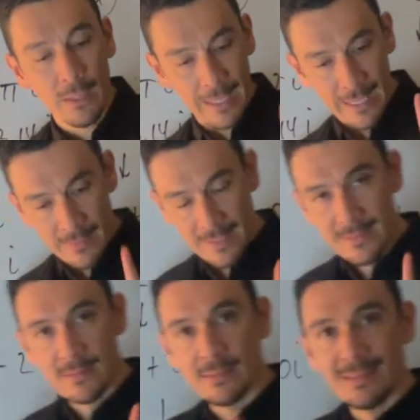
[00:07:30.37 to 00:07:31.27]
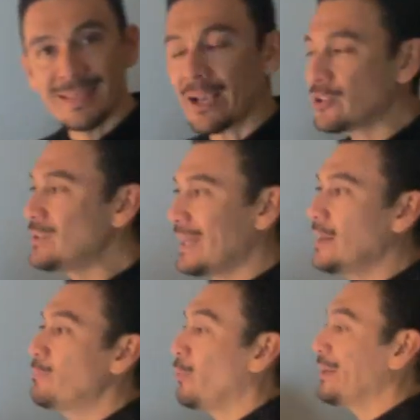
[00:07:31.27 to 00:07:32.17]
in this section
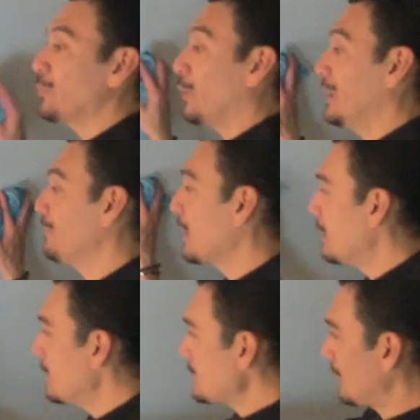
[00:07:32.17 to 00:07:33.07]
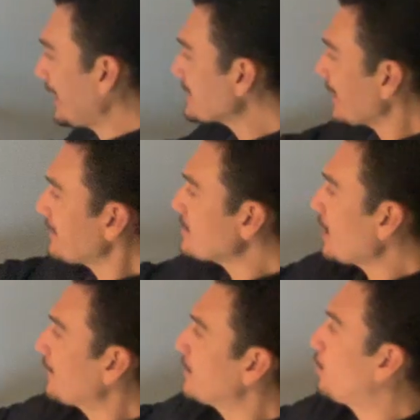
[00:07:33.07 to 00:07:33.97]
10.1. So let's get this
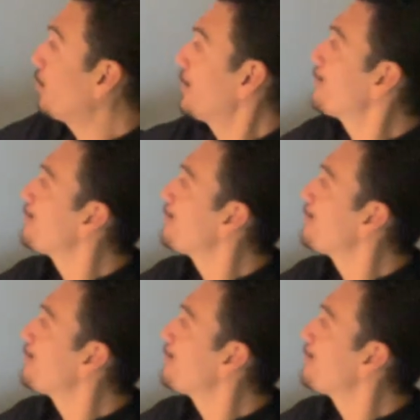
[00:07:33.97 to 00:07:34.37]
off the board.